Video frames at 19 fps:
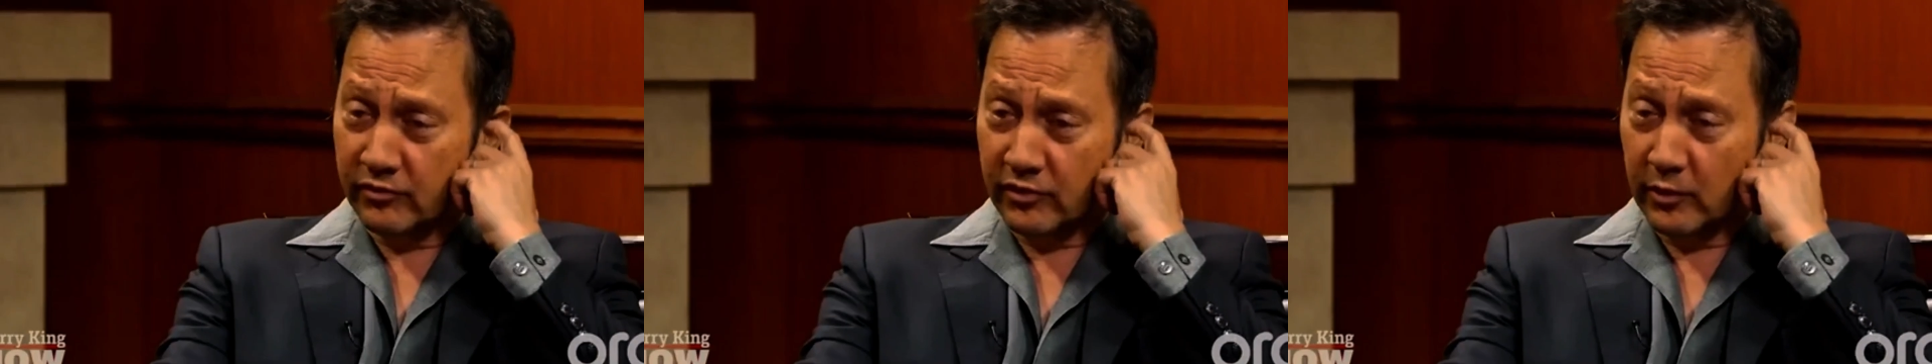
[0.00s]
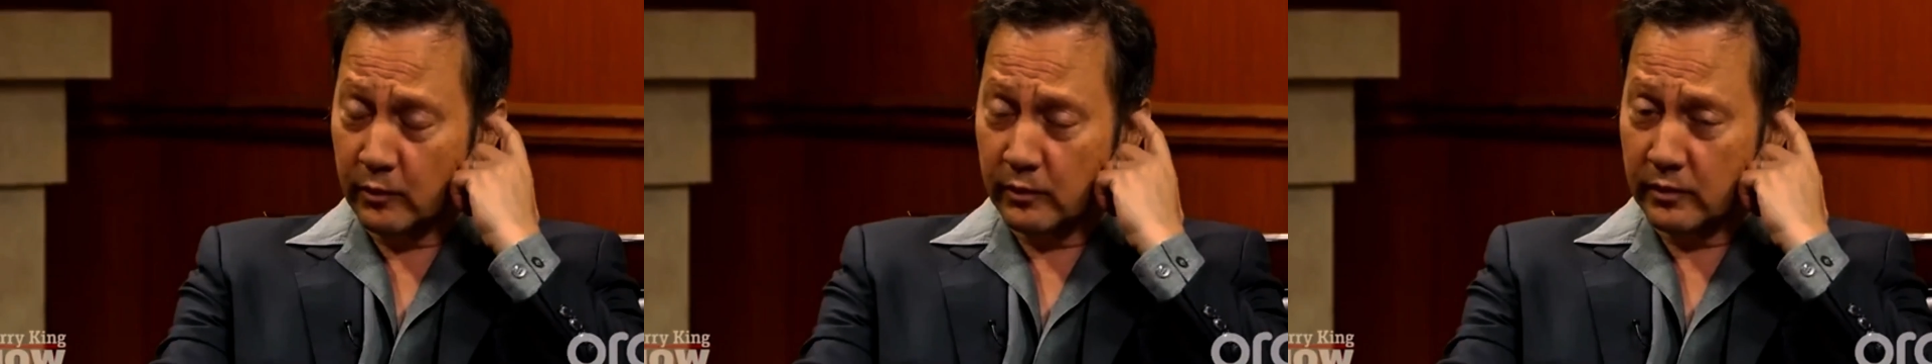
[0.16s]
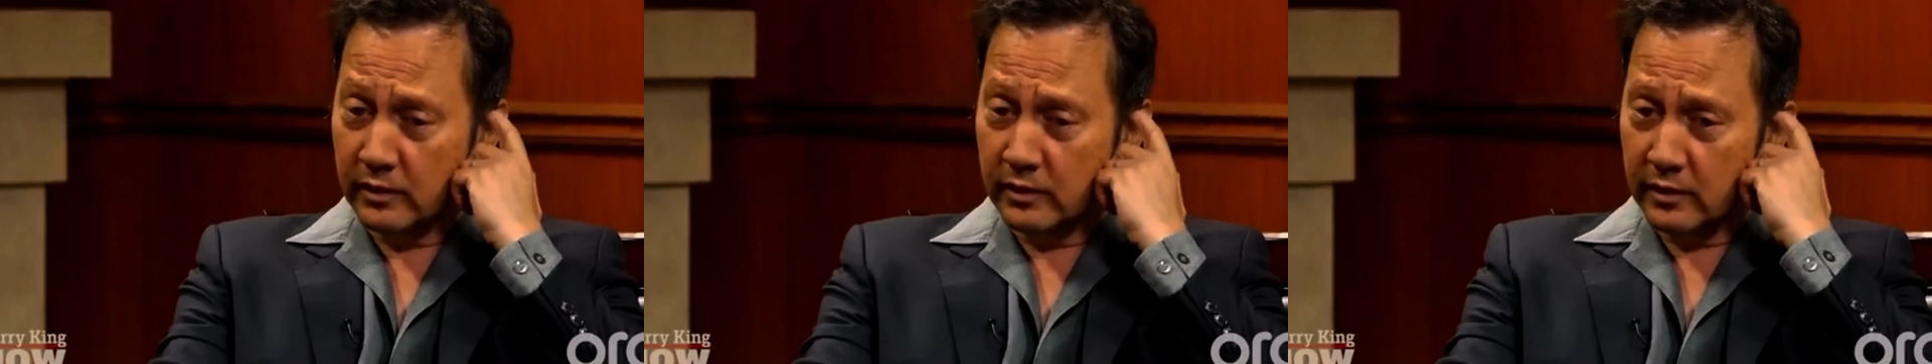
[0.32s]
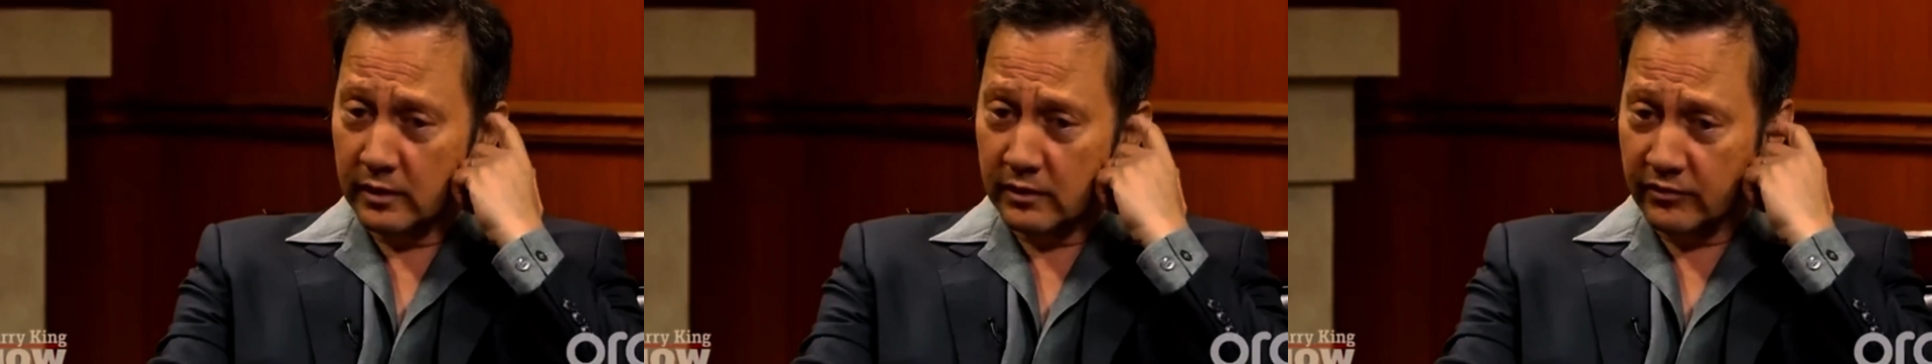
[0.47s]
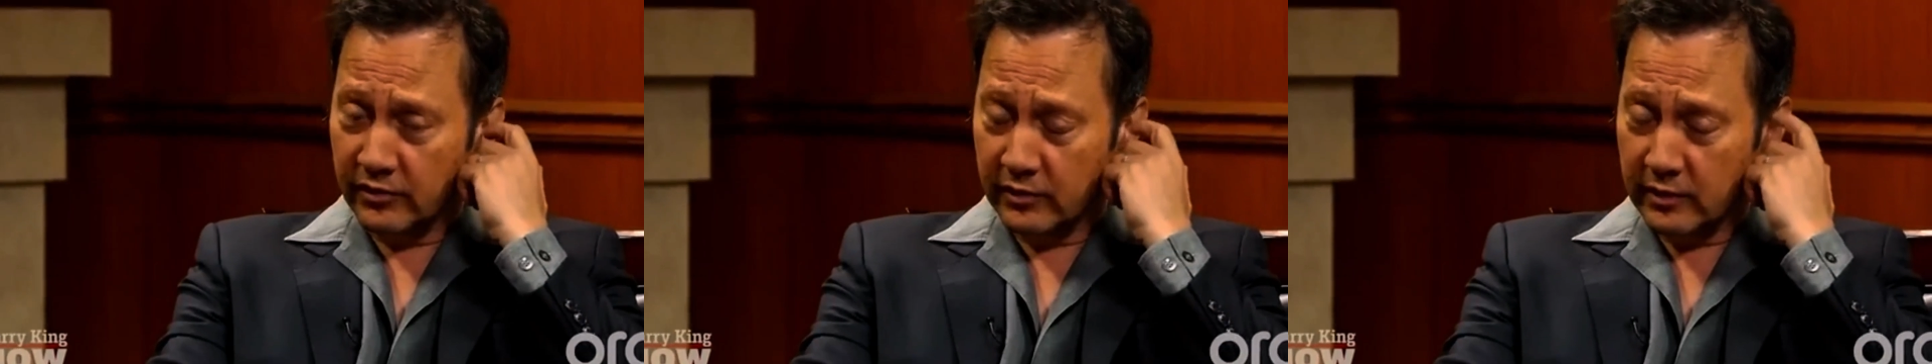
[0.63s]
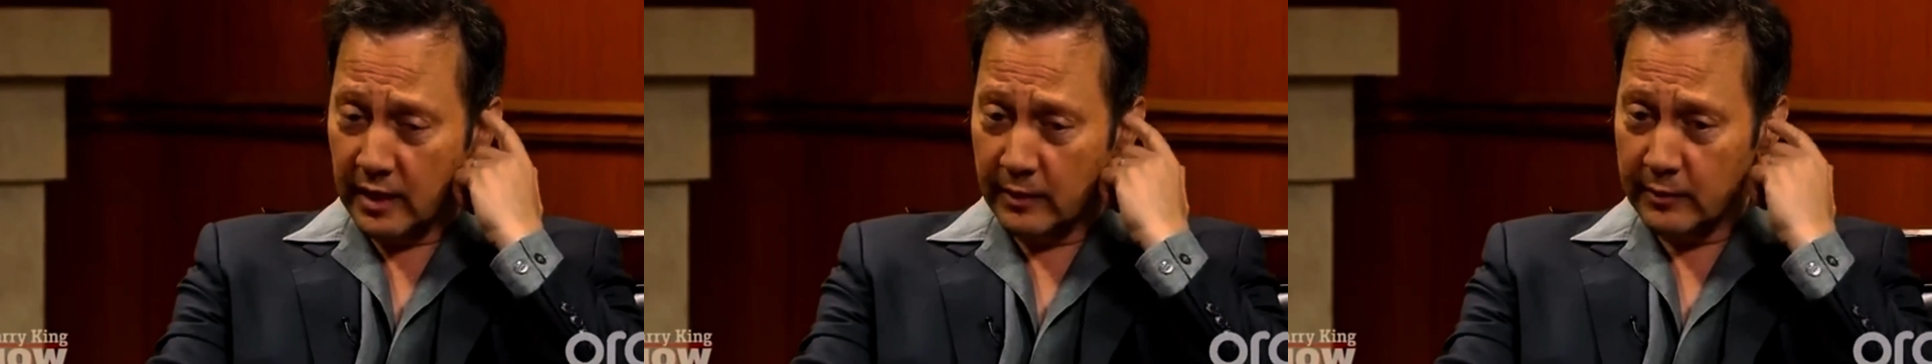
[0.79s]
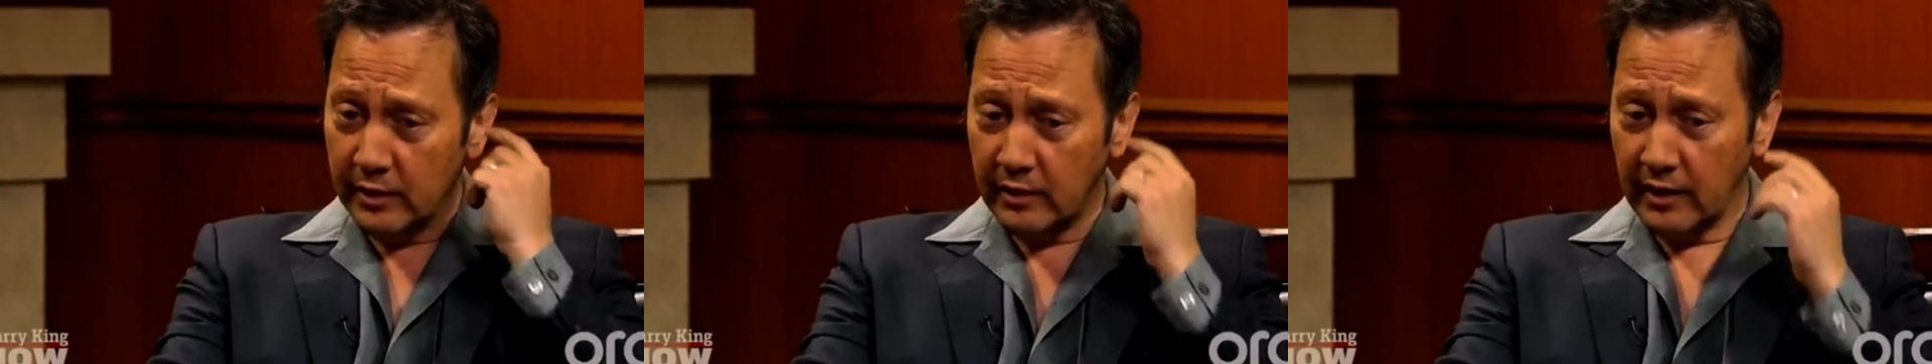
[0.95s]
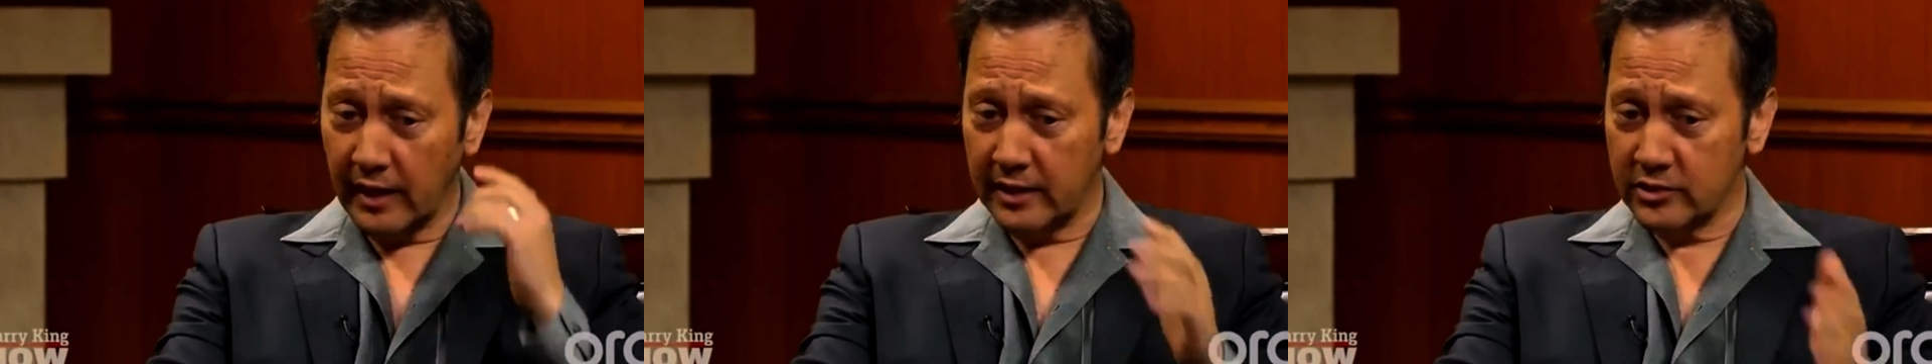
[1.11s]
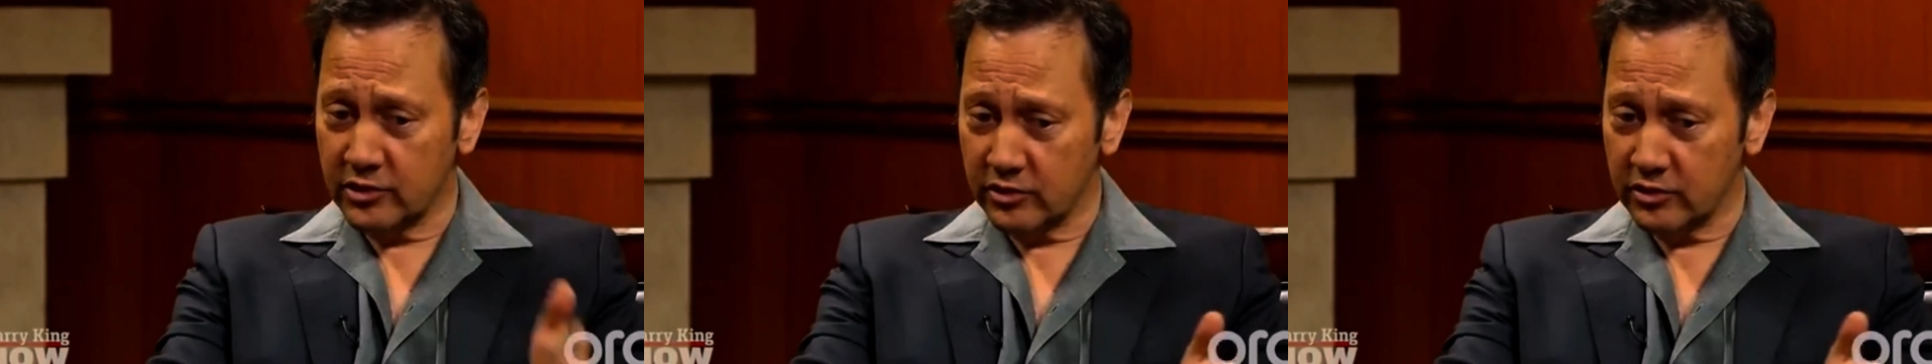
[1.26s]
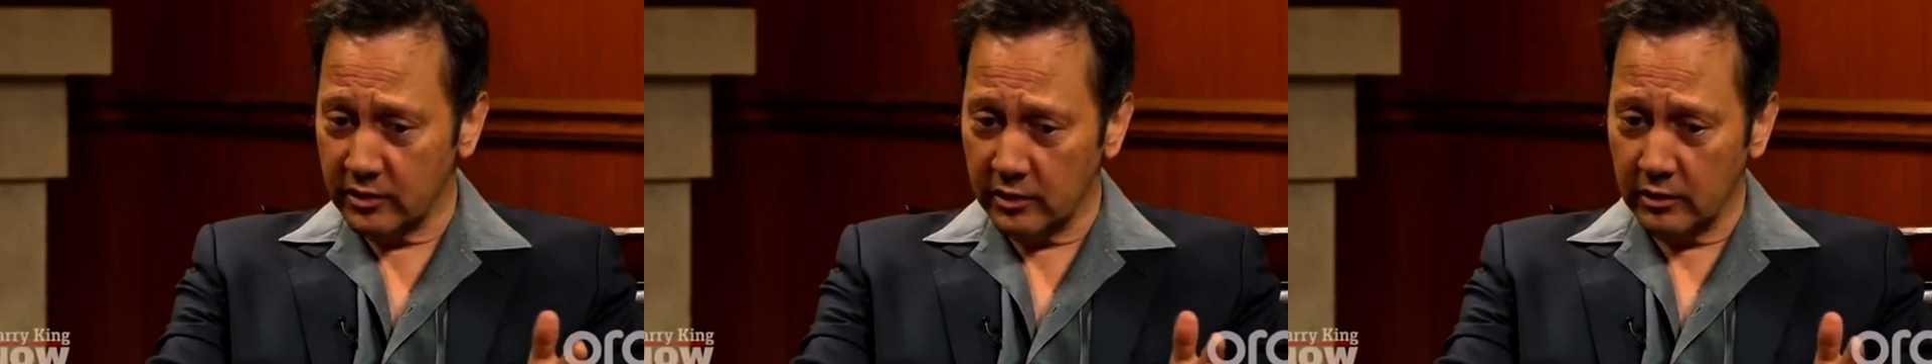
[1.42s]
gets away with this just because